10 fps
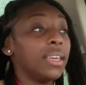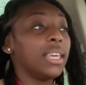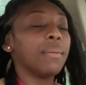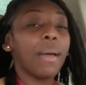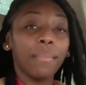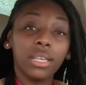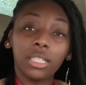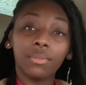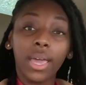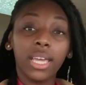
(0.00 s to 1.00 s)
Get my
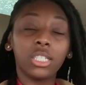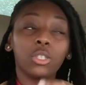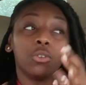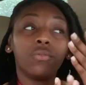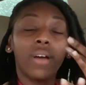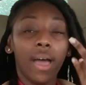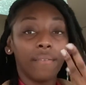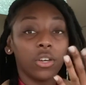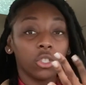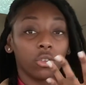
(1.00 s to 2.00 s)
business page to
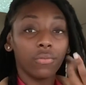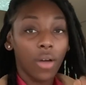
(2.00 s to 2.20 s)
500